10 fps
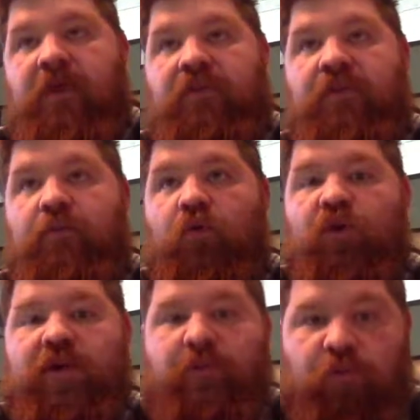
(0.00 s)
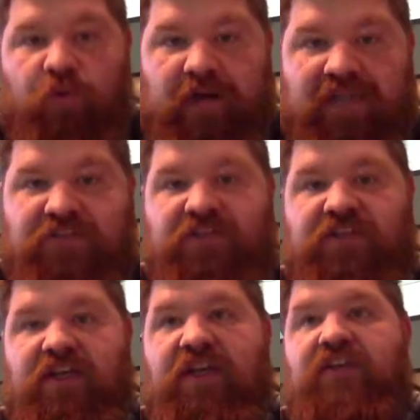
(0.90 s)
They're more
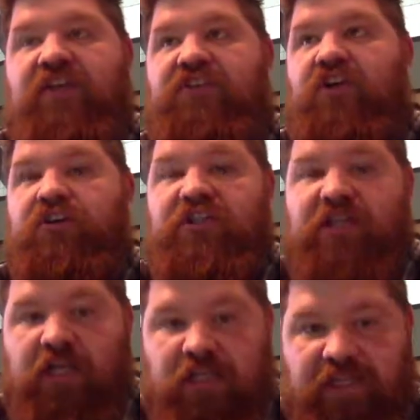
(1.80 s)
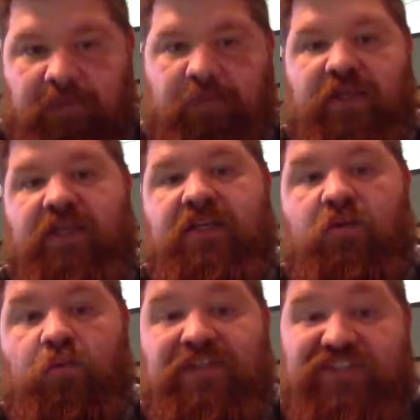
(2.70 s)
compressed. They start to clip
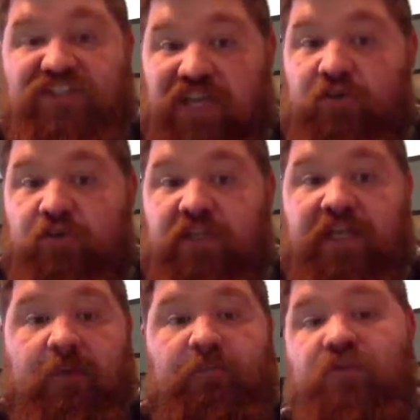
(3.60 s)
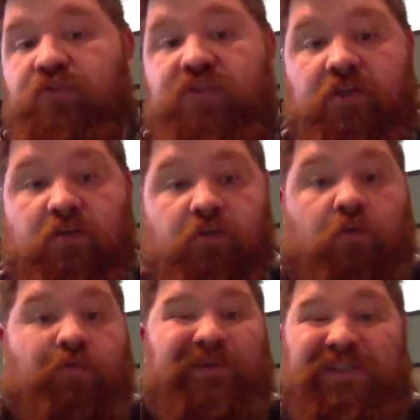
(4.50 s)
in what's generally a musical
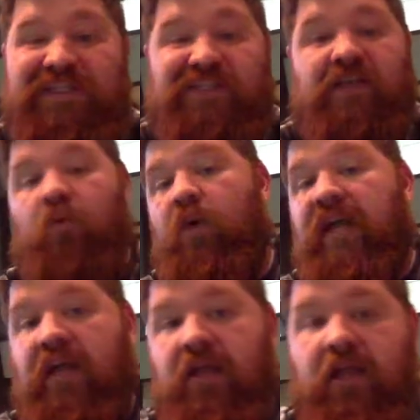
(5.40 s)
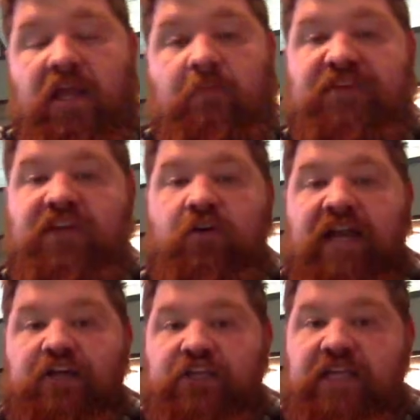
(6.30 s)
or pleasing way. But they don't
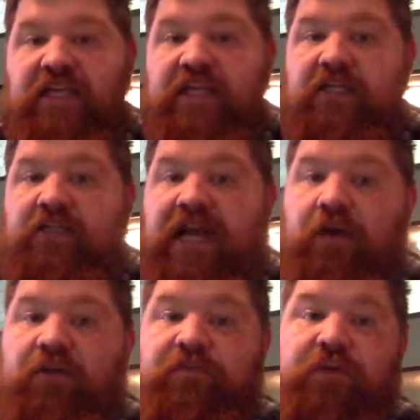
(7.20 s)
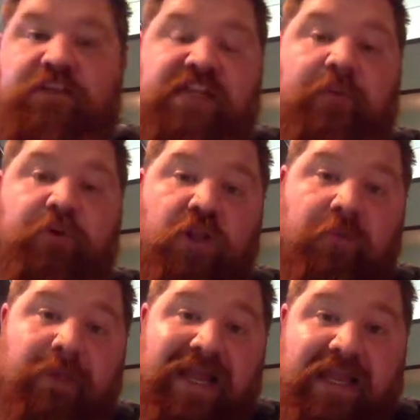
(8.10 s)
actually get louder. For example, on
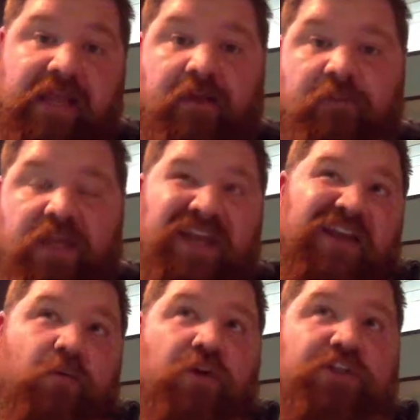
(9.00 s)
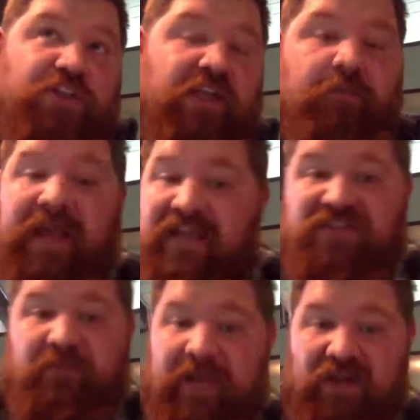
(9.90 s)
my amp, once you get
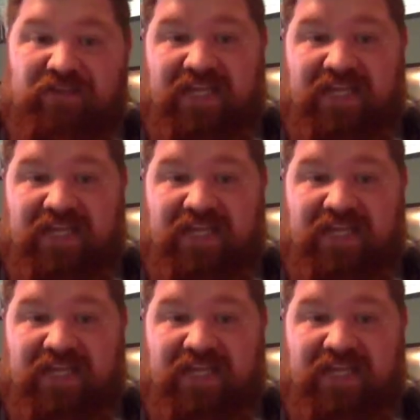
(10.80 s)
past about